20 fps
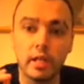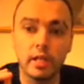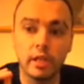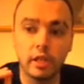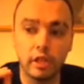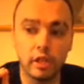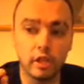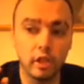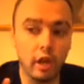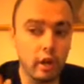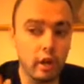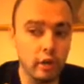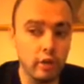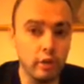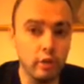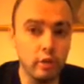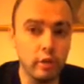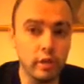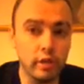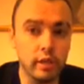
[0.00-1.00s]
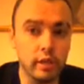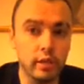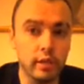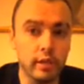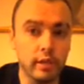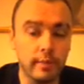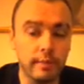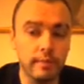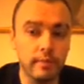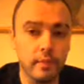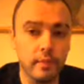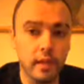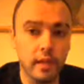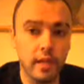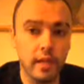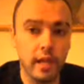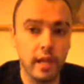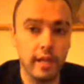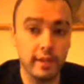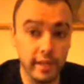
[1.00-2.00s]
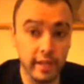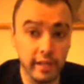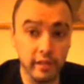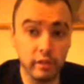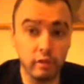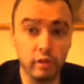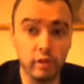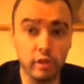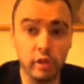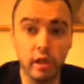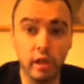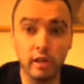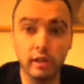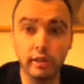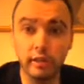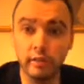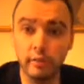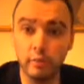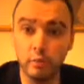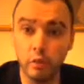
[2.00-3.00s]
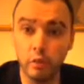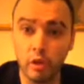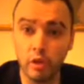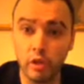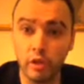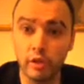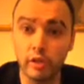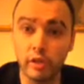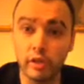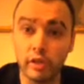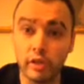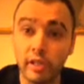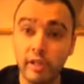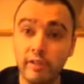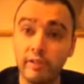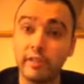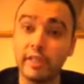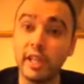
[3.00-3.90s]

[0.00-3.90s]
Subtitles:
Start noticing it, and then you'll start to work on yourself.